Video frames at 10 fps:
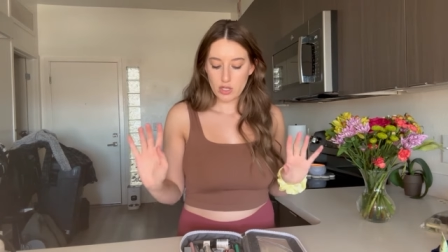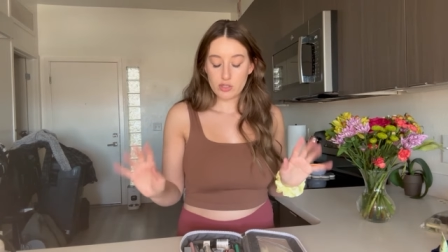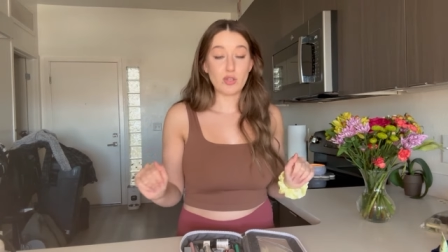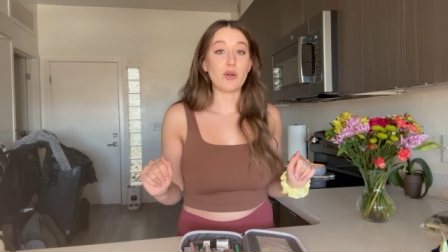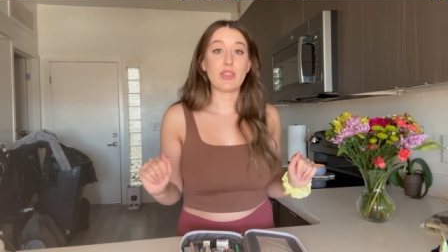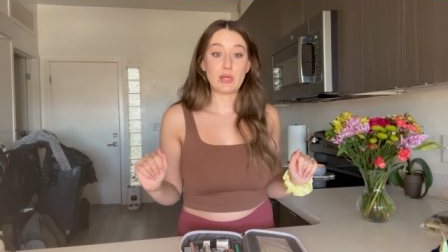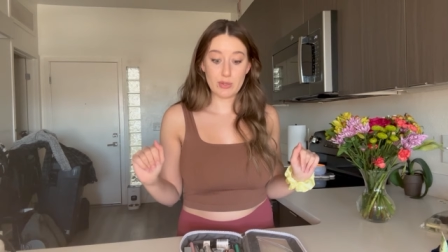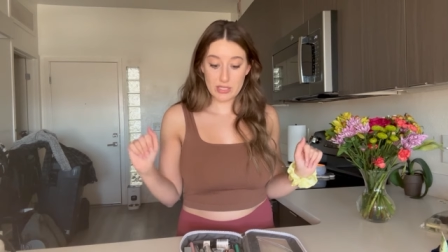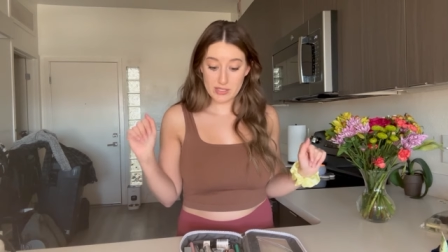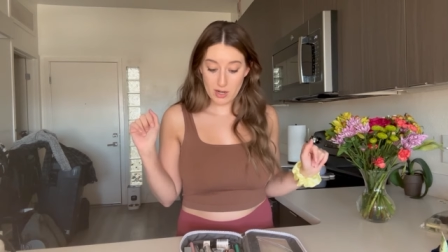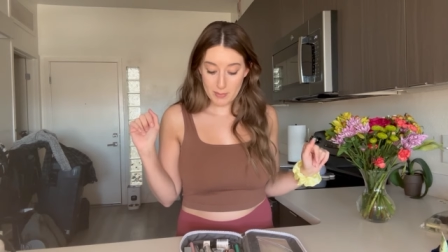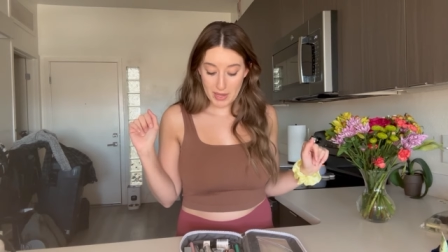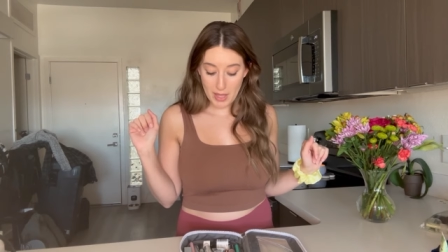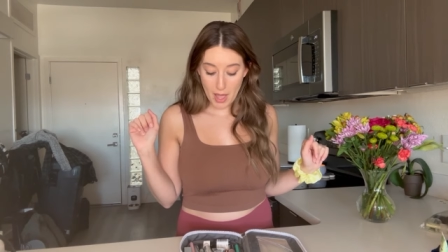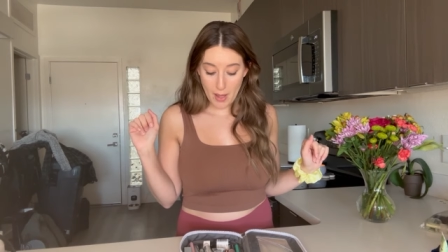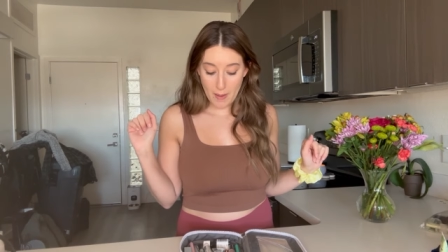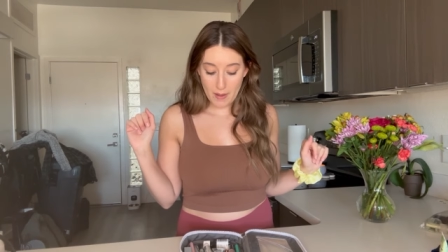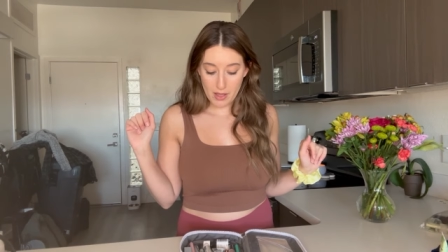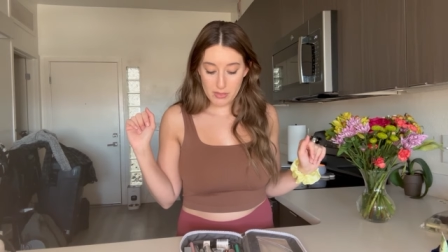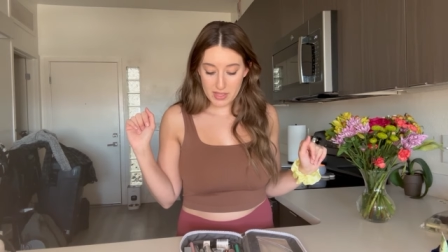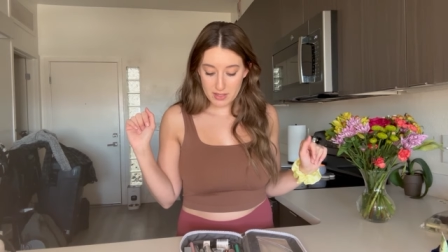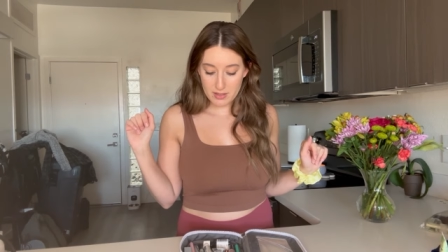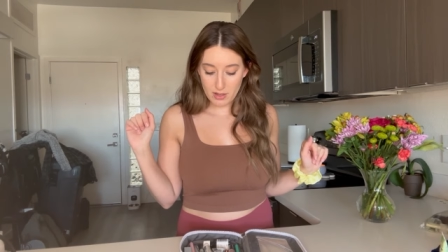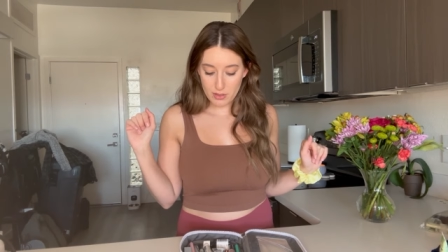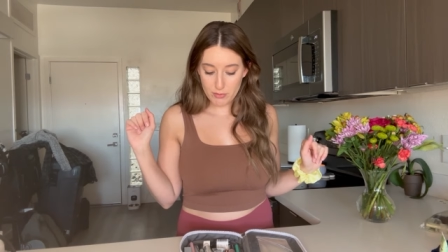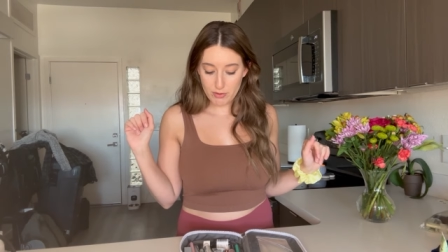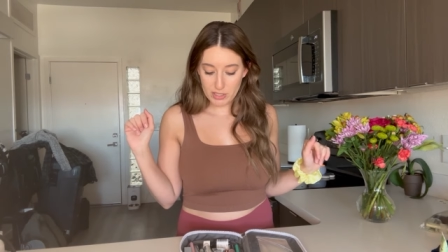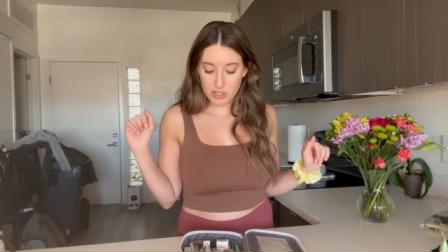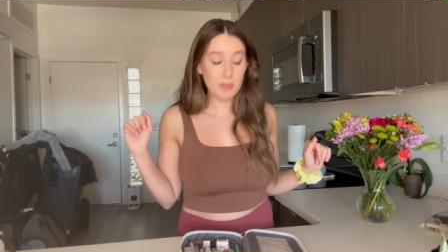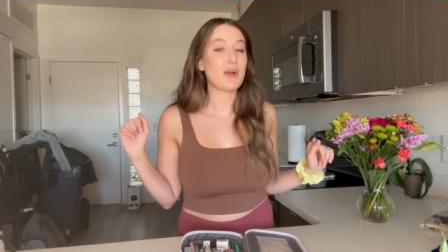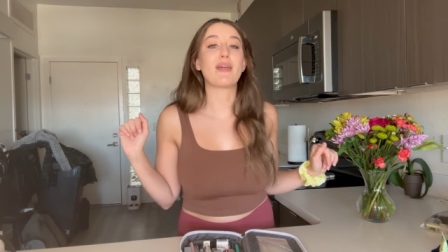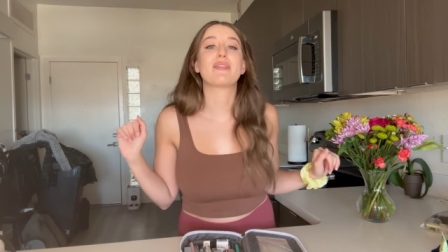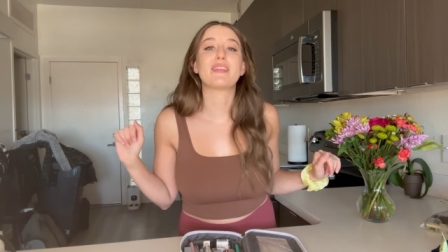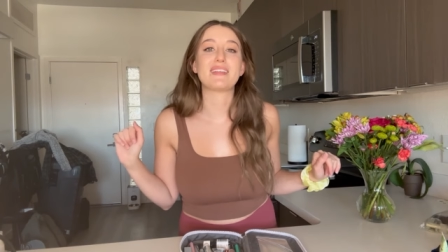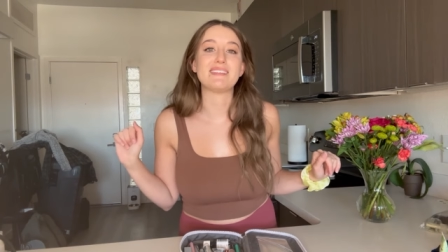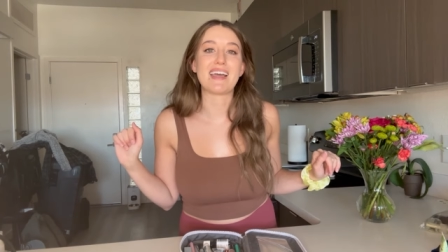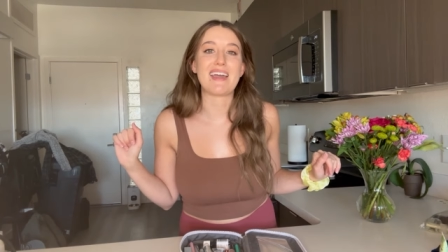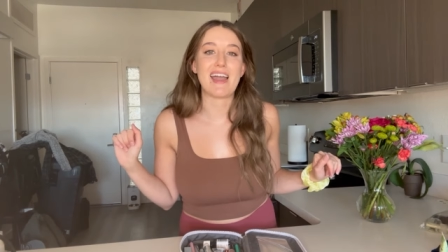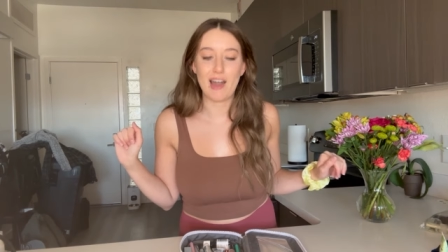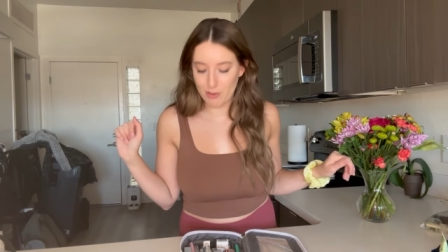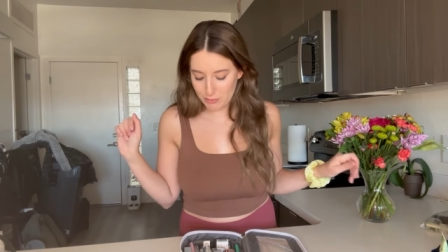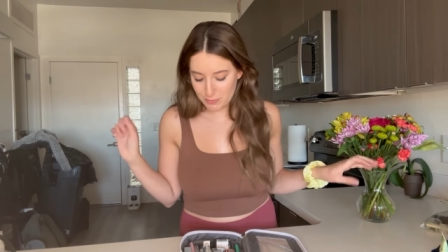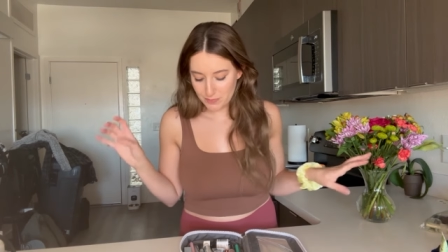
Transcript: So those are my, I think, all the fresh breath things I have.